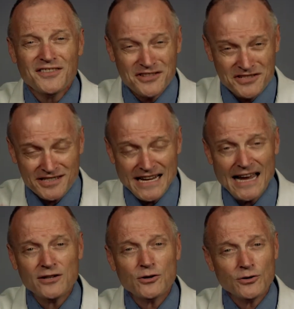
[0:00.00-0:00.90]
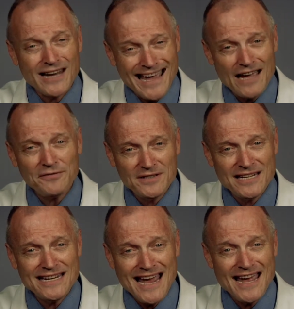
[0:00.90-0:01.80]
The standard
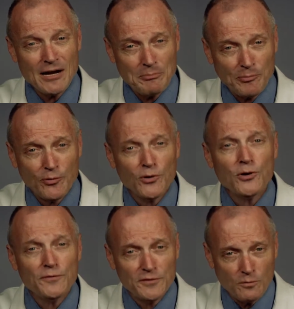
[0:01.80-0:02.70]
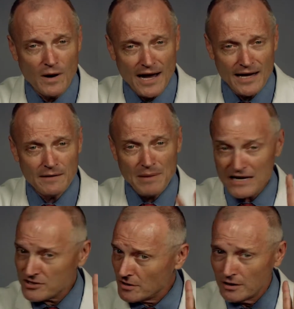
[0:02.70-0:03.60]
FDA approved way,
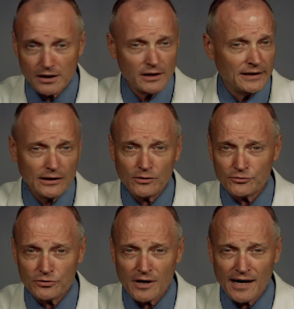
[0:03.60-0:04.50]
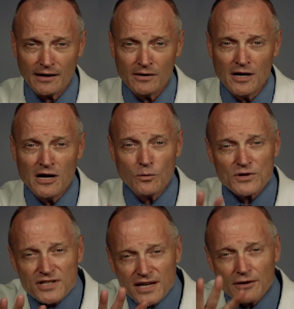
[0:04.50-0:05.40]
based on a clinical trial,
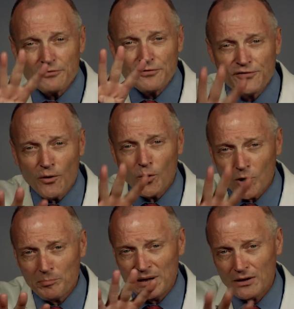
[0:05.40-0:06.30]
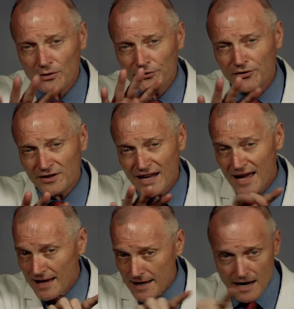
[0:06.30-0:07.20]
was to give four pills a
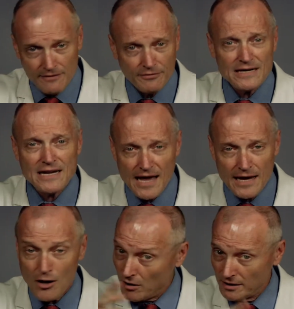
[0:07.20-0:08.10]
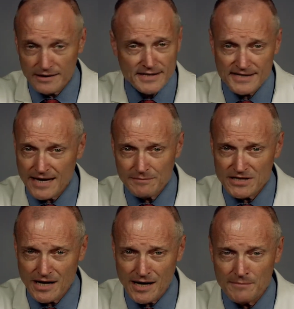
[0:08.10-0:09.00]
day, every day, all at the same
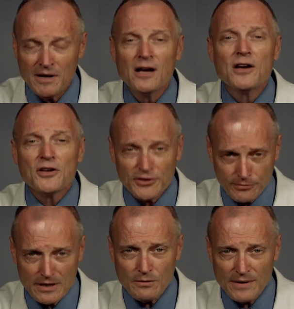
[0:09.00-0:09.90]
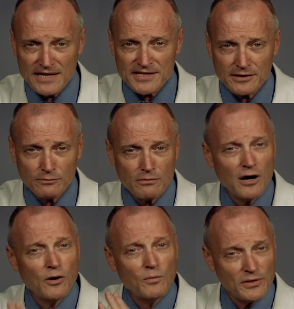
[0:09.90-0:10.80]
time, three weeks in a
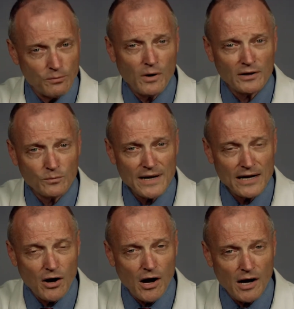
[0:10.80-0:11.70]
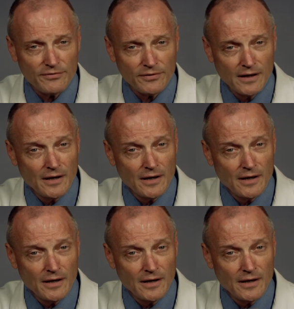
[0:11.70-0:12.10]
row with one week off.